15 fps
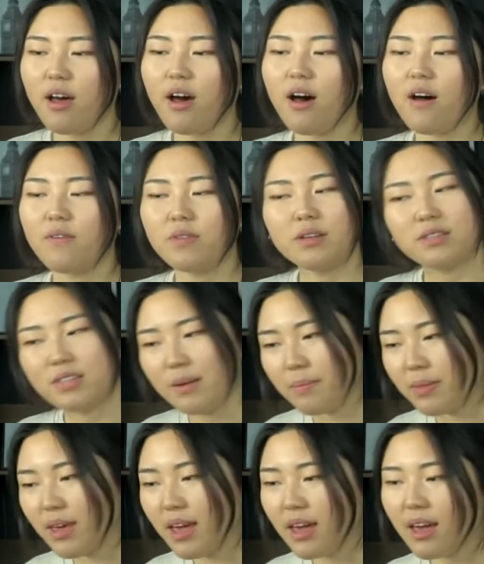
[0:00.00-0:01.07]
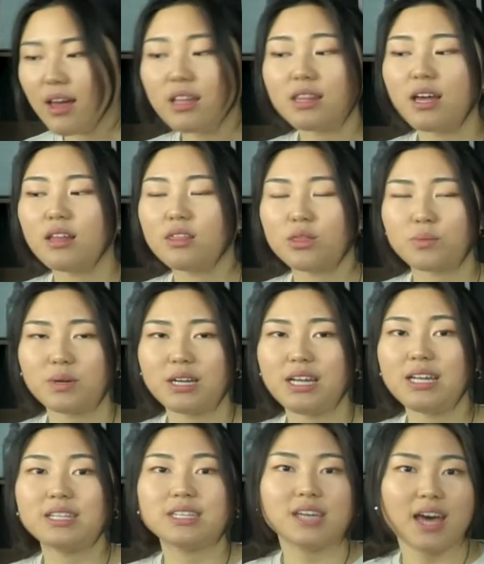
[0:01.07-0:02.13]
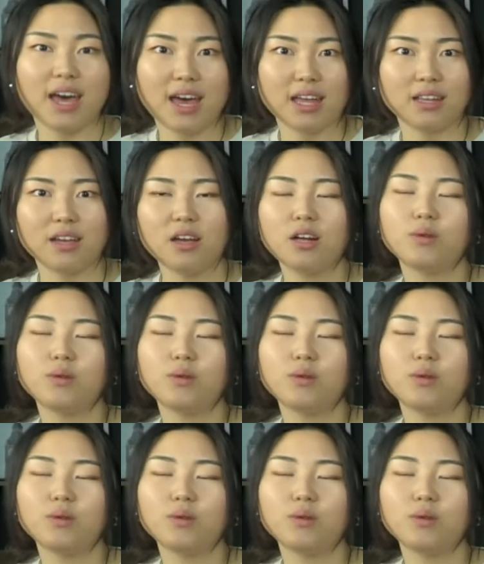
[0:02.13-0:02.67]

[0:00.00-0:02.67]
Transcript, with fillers: of the same thing, and then 3d10,